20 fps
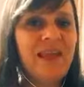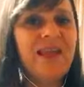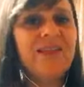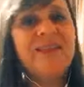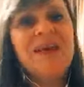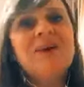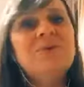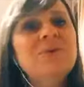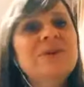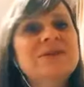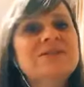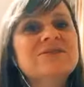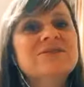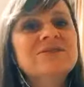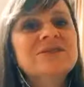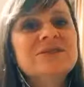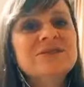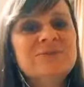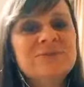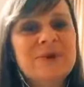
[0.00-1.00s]
and that went
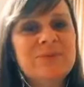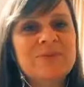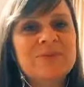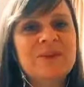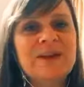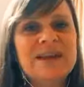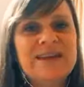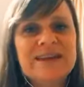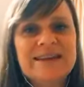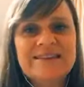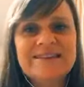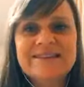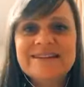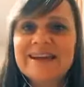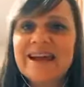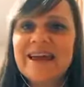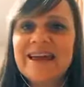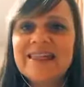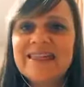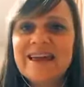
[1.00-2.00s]
onto the website
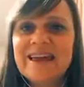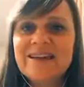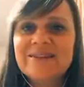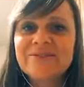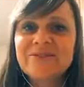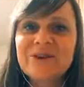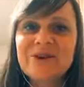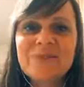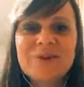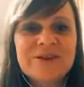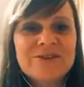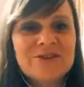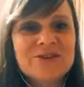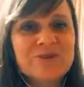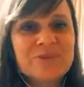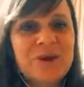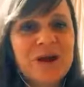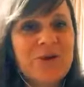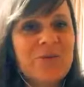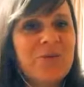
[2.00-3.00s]
yesterday. Thanks very much to
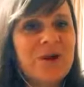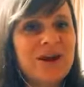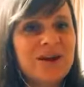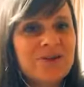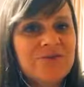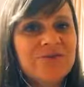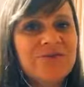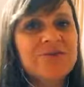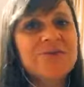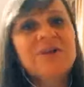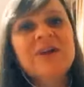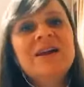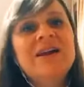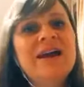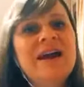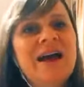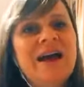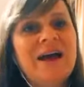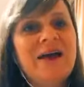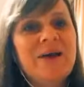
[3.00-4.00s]
my wonderful
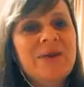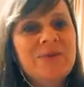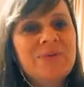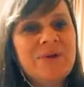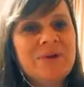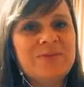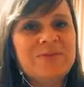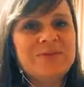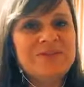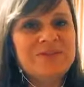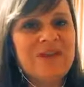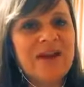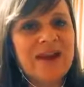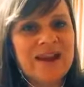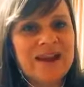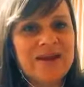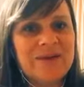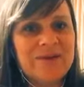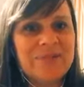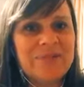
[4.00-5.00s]
uh, web
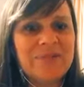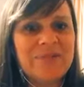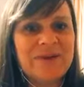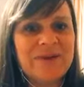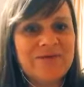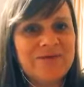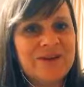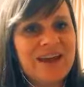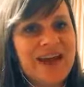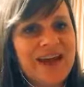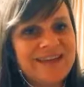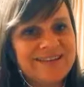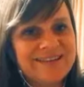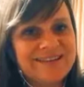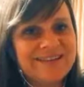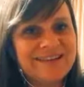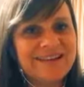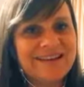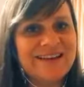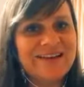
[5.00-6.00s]
designer, Bev
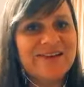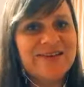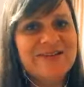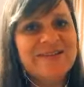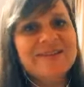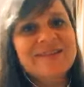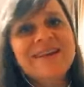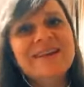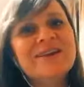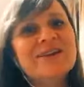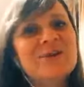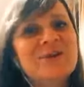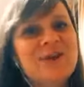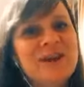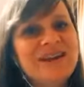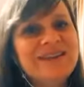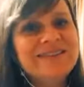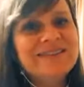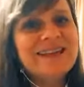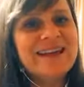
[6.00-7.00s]
Cassidy, who's in
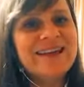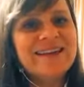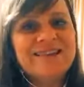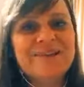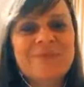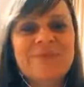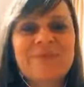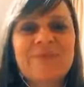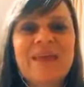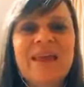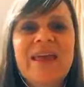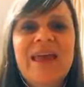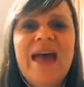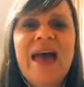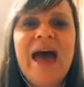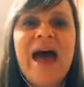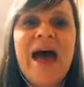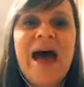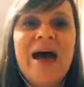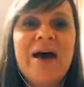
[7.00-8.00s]
Queensland.
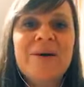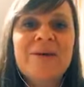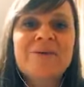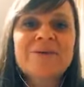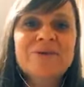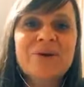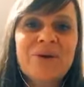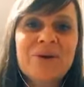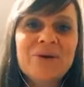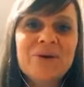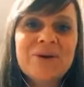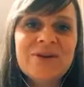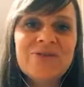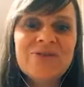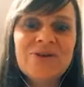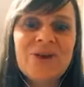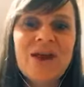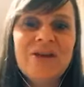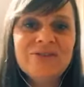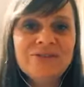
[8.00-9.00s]
Uh, so if
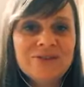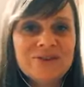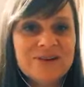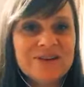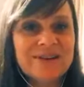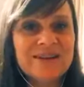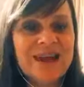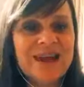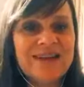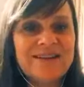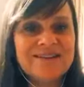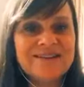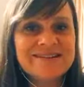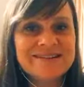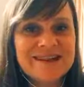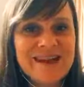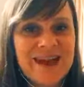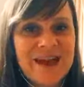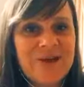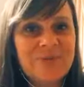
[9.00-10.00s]
you have a look on that
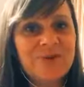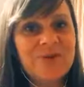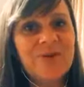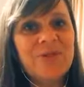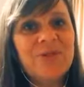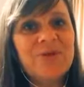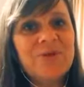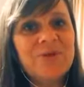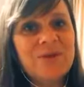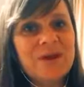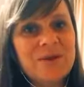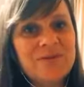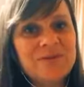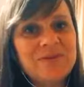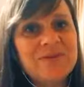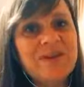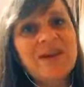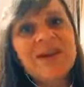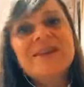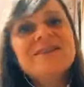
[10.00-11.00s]
tab on the
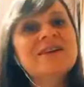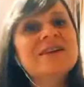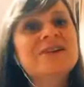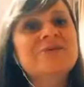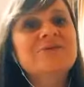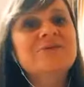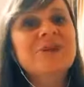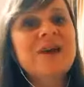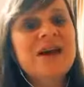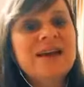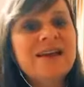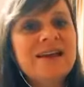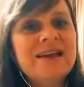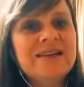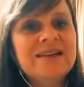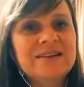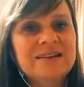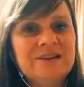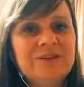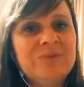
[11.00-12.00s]
website, you can find out a
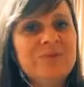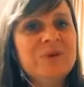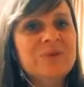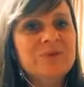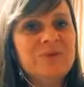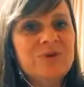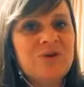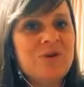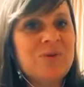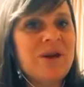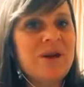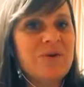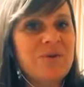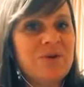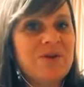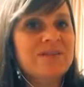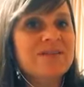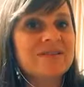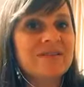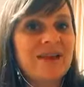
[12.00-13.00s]
little bit more about what
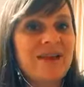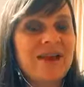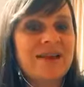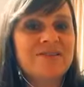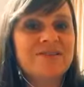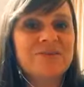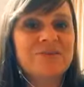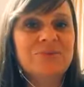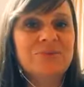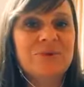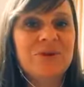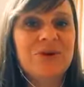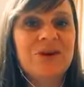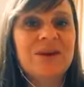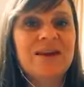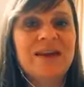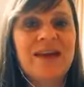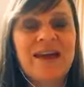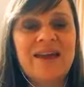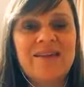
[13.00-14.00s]
it's like to work
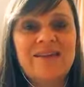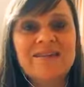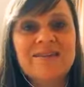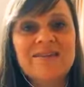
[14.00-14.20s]
as